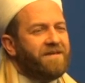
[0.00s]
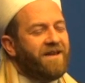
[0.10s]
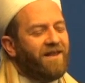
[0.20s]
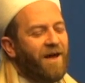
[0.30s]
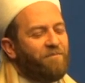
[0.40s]
And
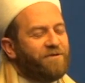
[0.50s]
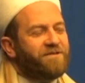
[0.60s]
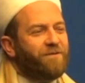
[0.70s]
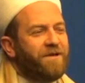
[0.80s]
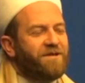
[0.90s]
then Allah
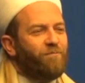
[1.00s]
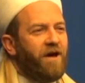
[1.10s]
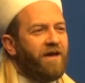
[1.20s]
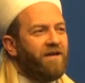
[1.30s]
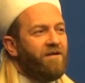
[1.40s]
puts the reason
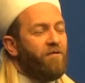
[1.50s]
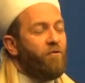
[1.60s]
why.